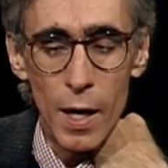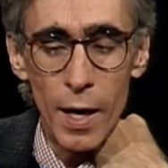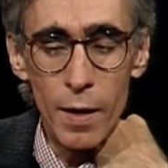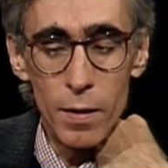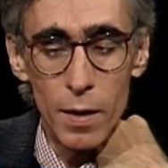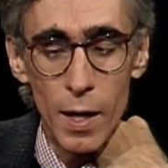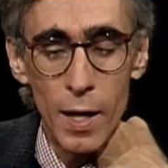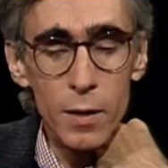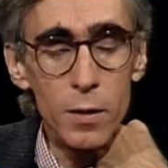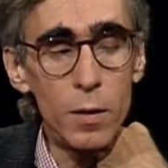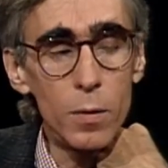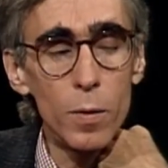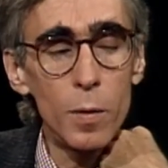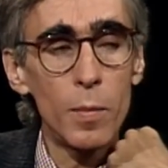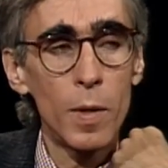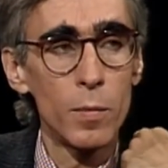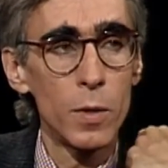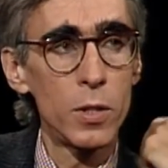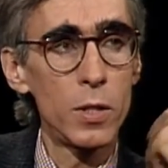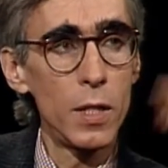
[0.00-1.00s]
I do
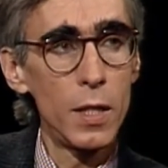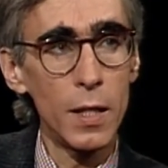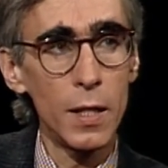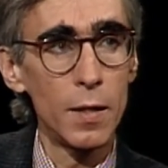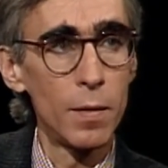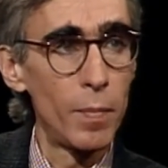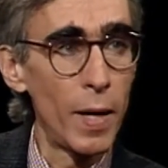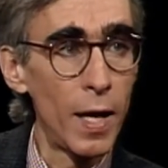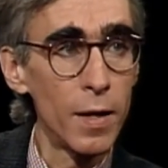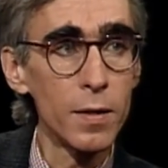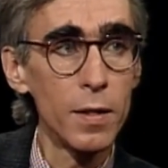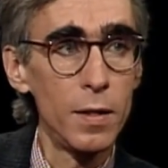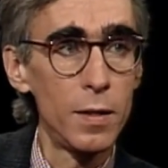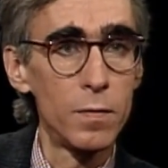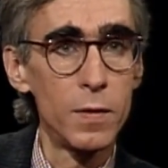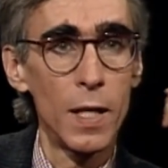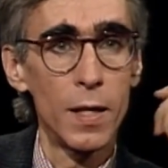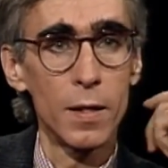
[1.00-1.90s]
remember sitting in the balcony of